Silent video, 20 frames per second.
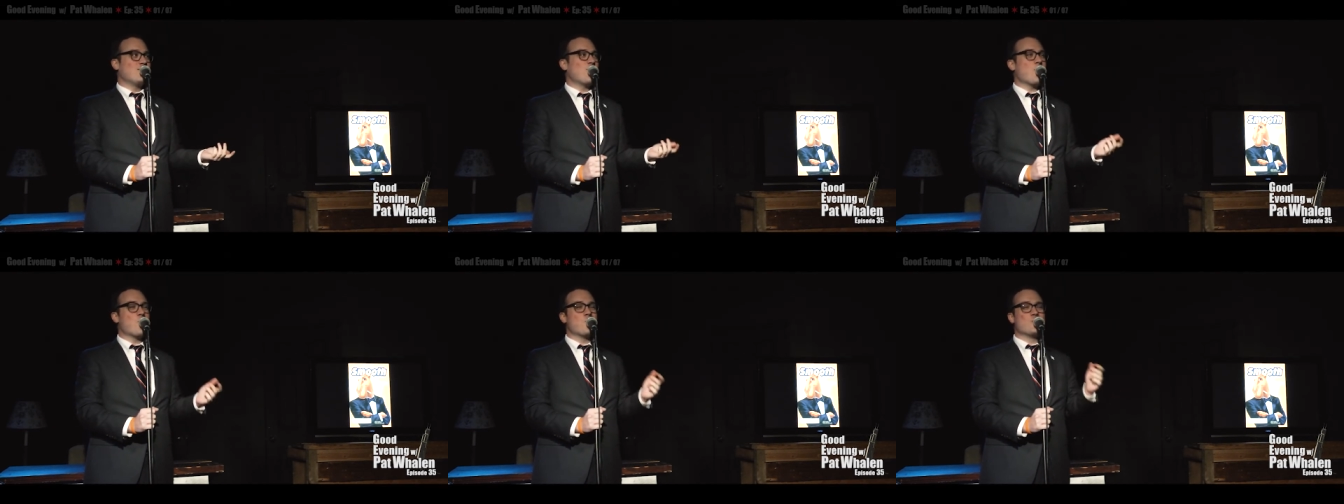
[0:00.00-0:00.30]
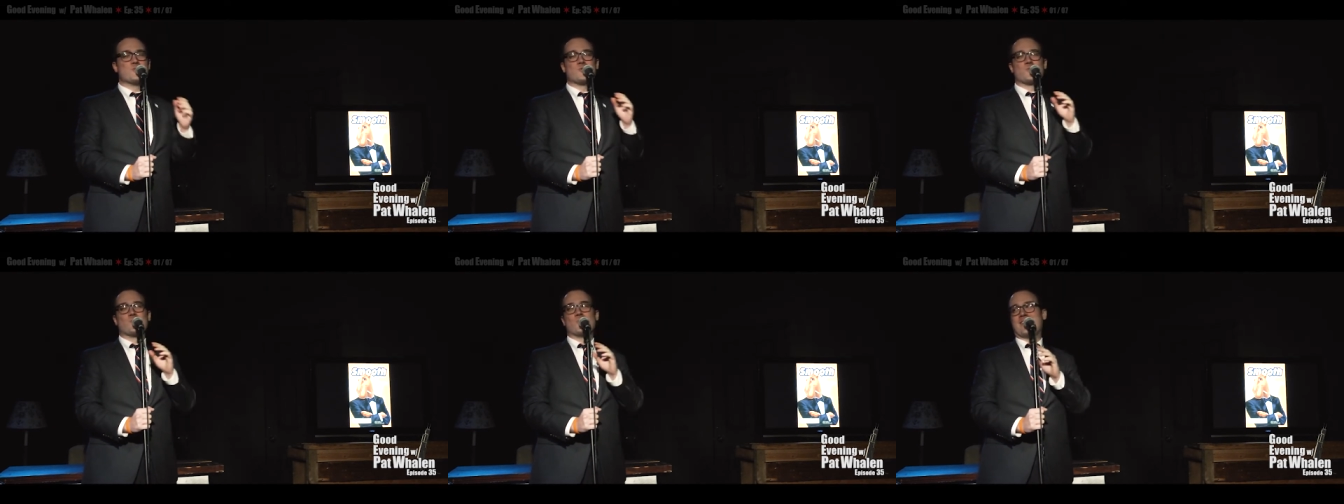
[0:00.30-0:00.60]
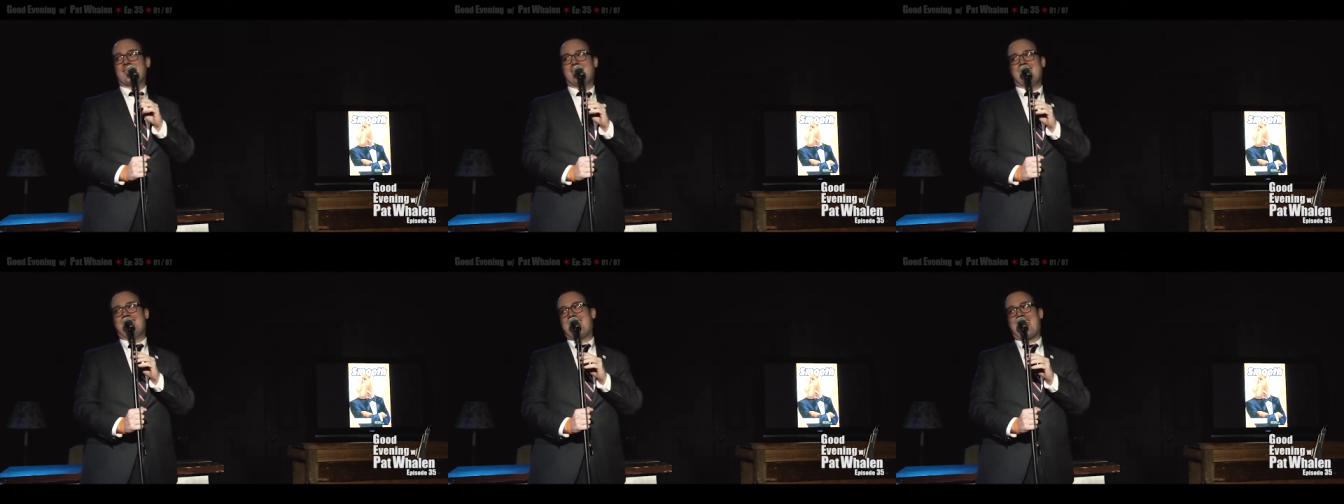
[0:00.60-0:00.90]
one's
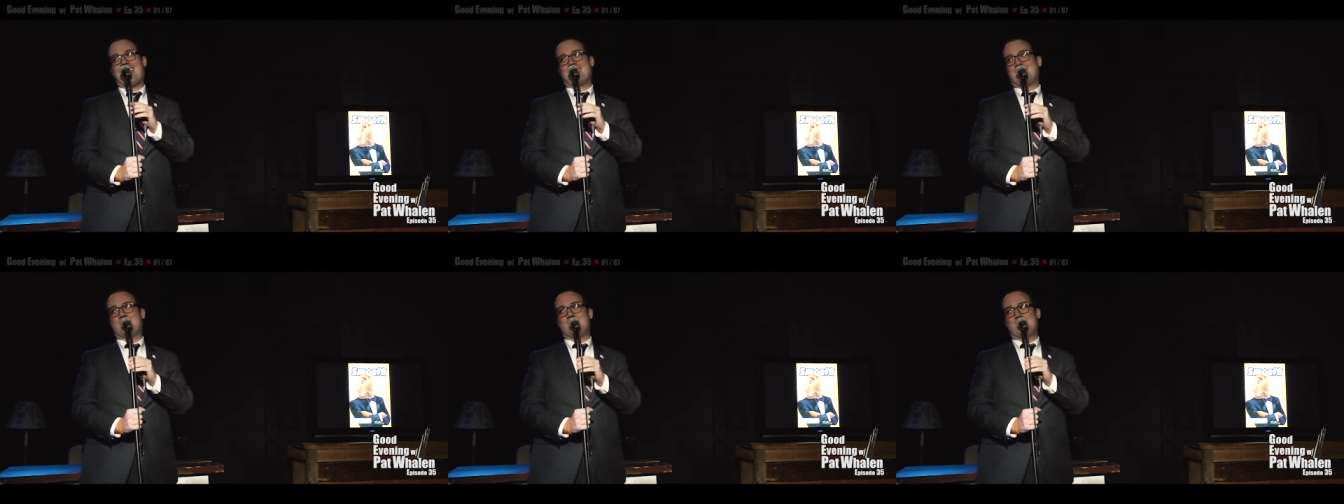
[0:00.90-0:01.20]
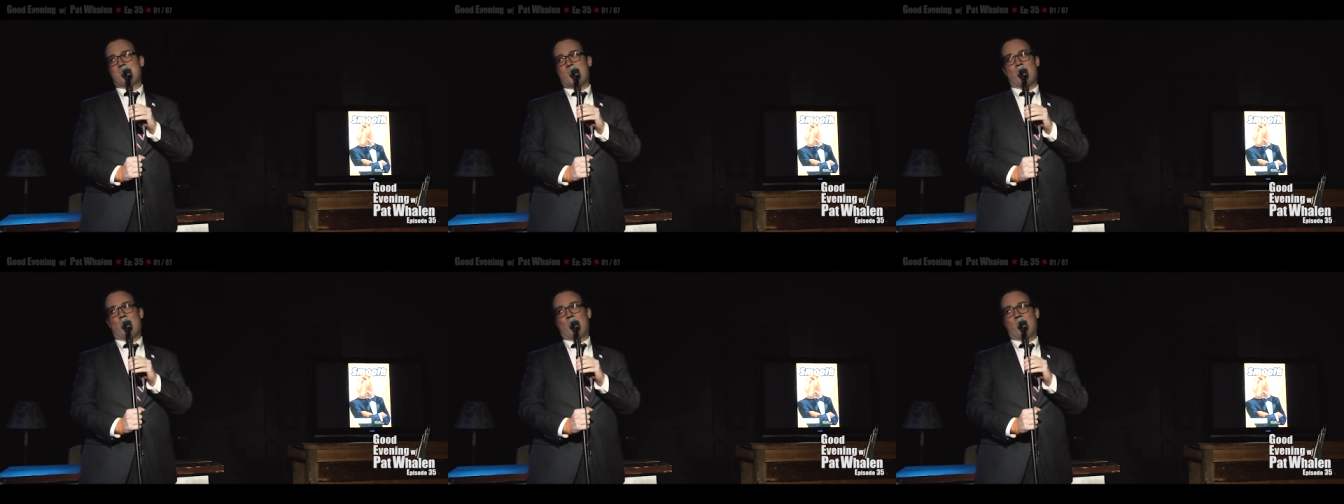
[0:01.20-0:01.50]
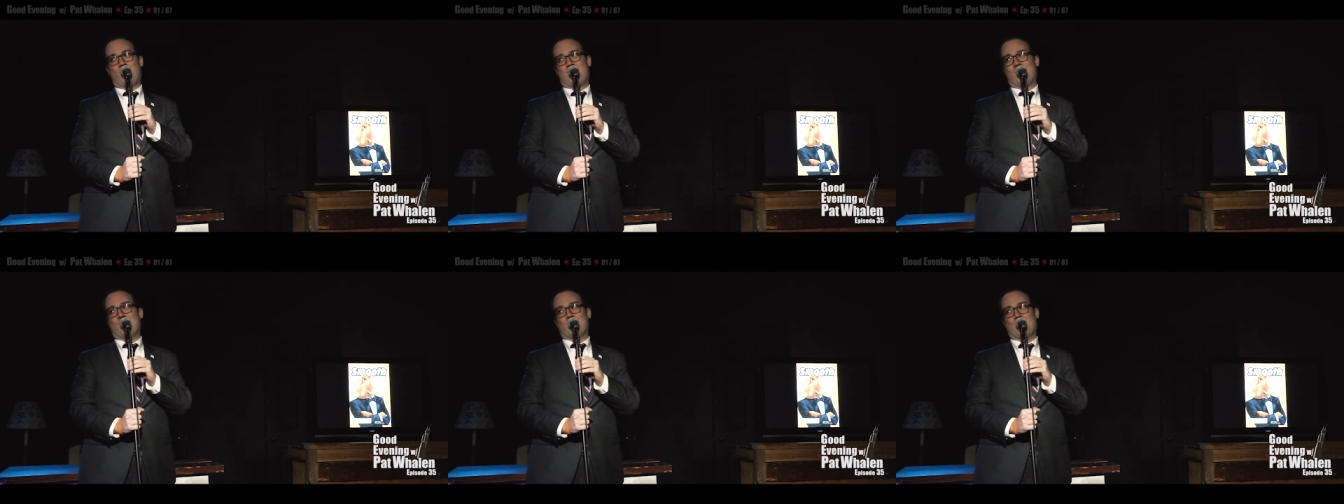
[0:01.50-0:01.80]
really that
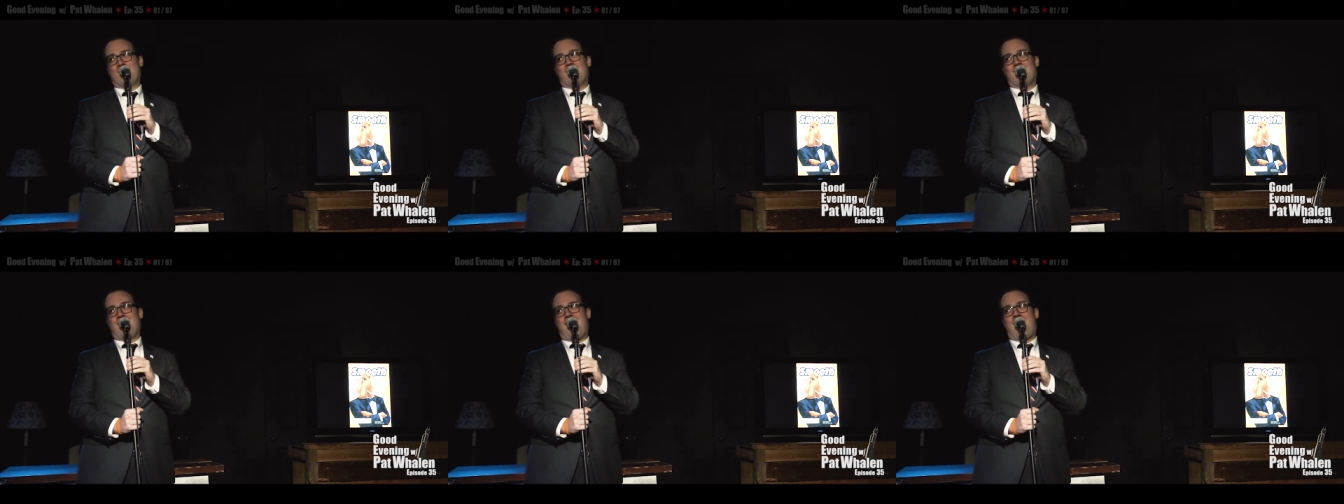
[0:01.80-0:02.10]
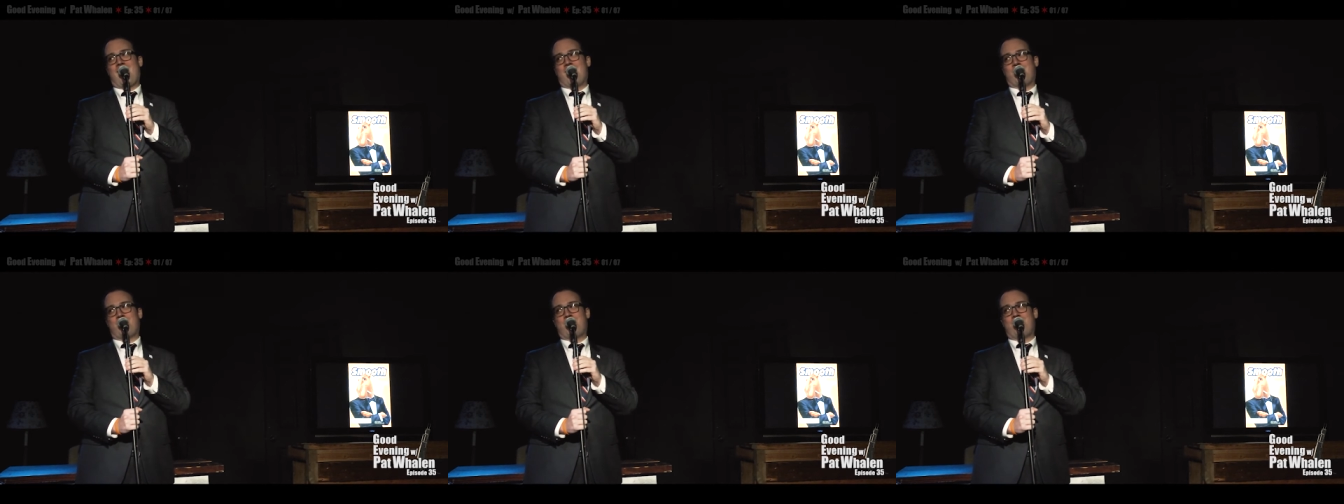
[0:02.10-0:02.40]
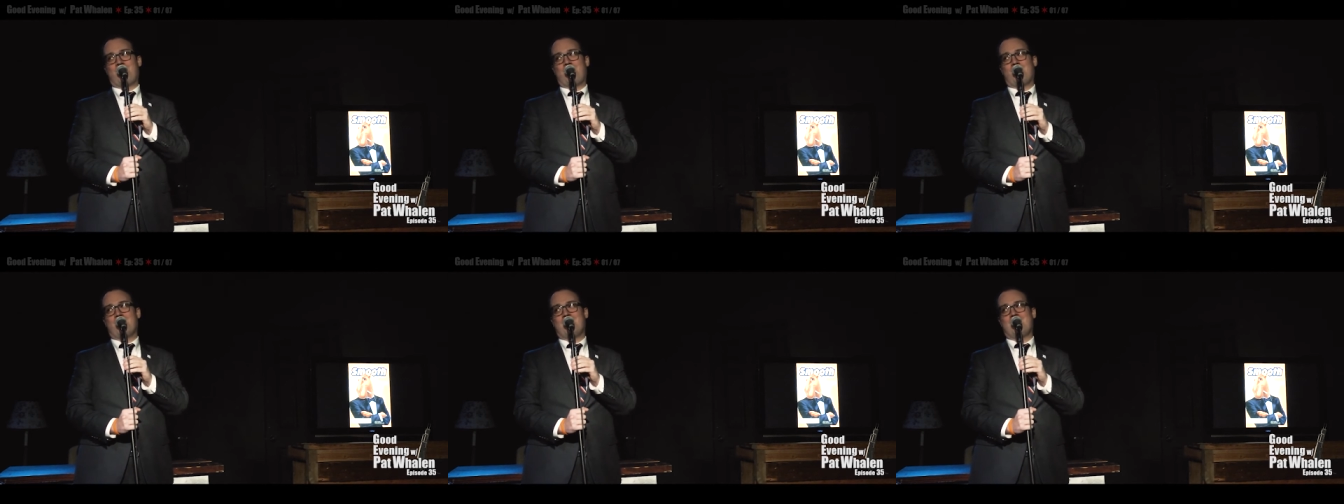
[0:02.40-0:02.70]
smooth in real
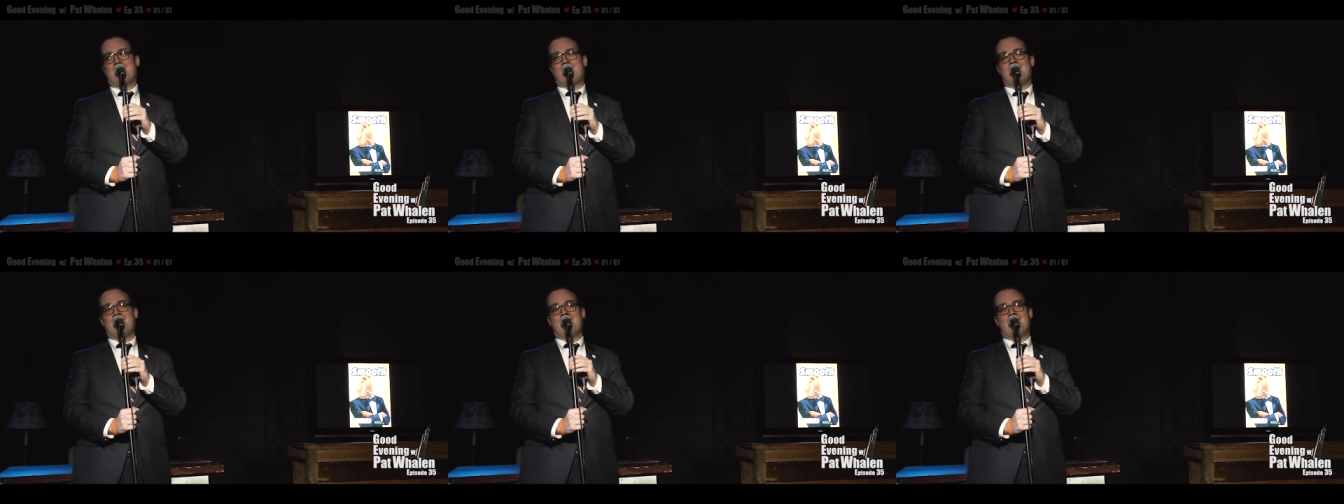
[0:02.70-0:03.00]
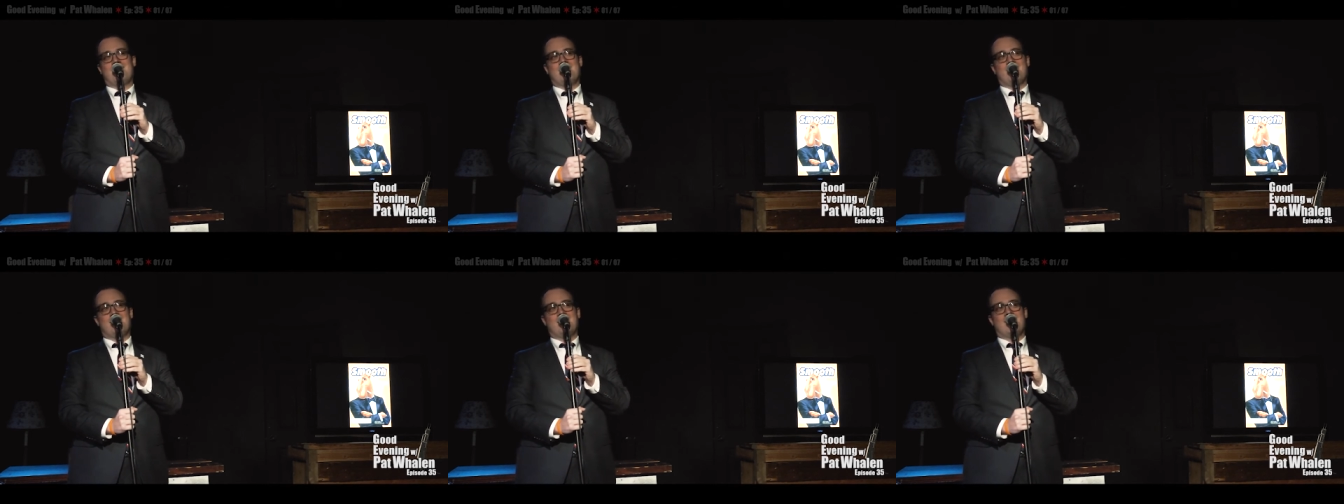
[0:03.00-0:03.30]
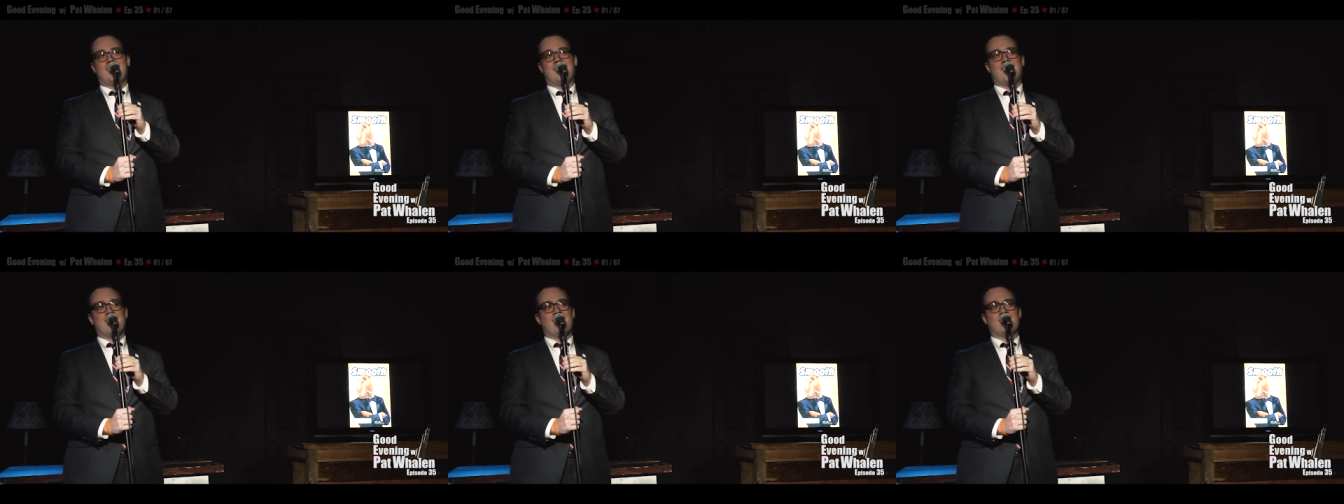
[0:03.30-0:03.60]
life,
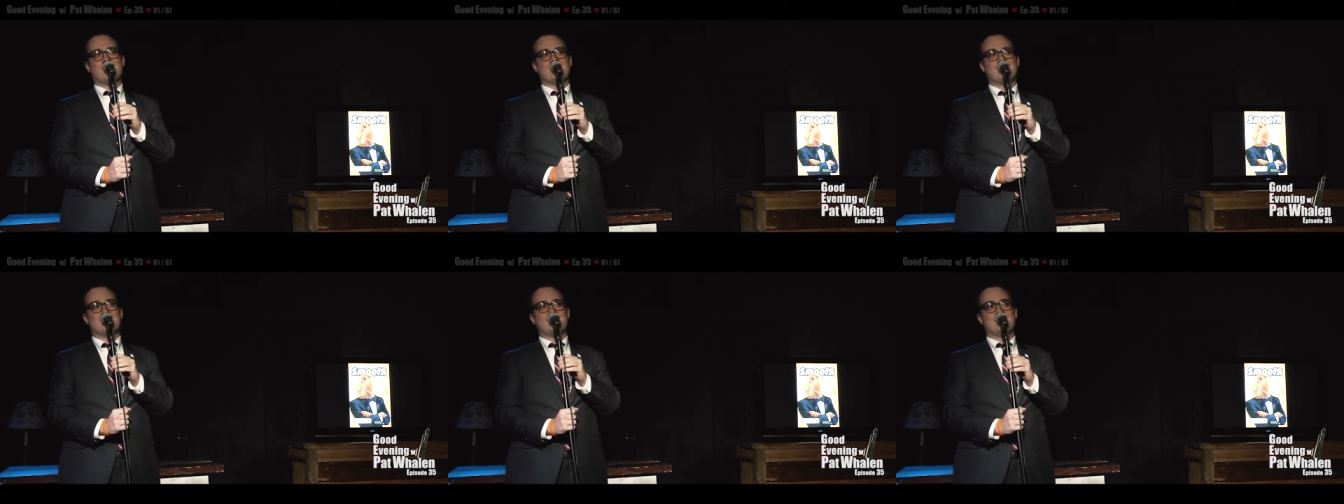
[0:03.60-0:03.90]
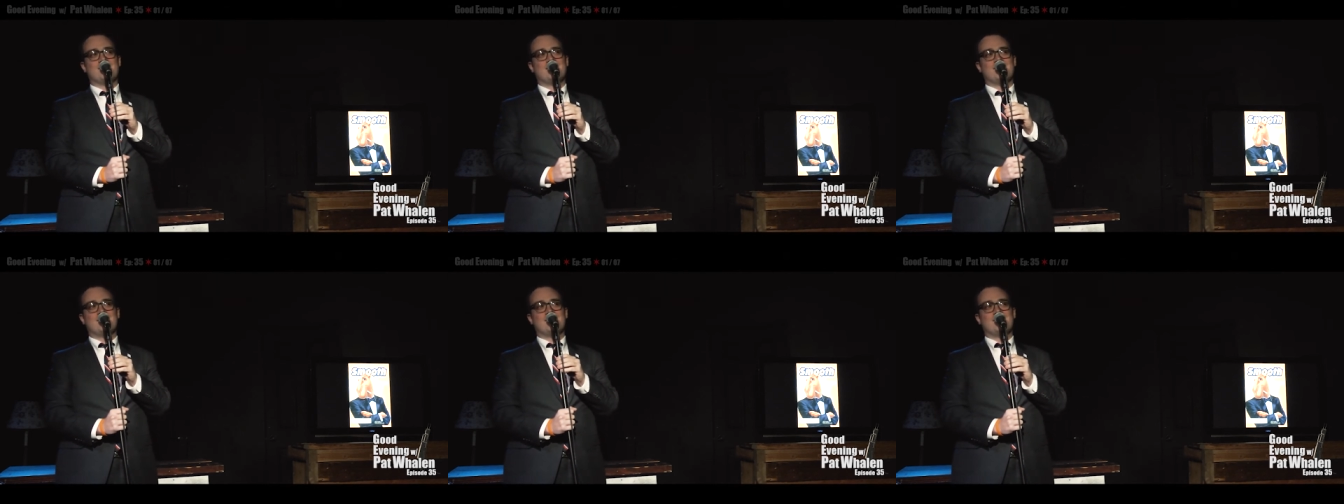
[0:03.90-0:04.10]
you know?